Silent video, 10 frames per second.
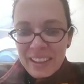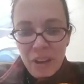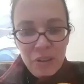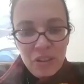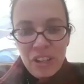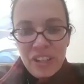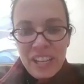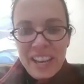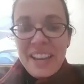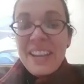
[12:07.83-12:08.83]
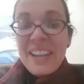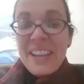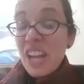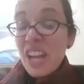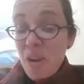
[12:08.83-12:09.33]
Vote Trudy.
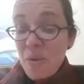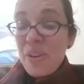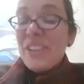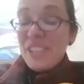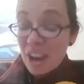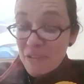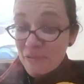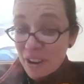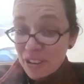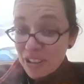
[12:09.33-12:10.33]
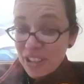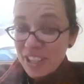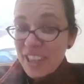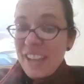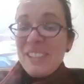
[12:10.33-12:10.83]
No, don't vote
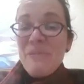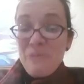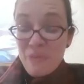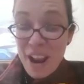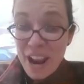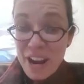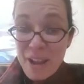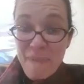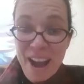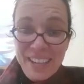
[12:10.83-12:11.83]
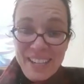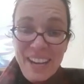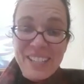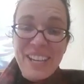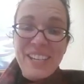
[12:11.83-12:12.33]
Trudy. That's a really bad
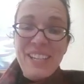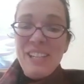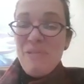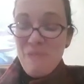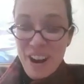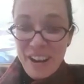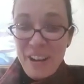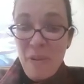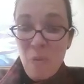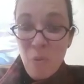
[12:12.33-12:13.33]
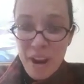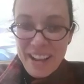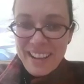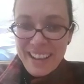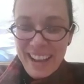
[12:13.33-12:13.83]
idea. She's a really
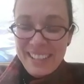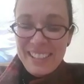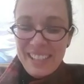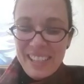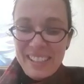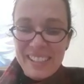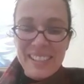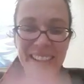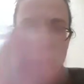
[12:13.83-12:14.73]
weak candidate.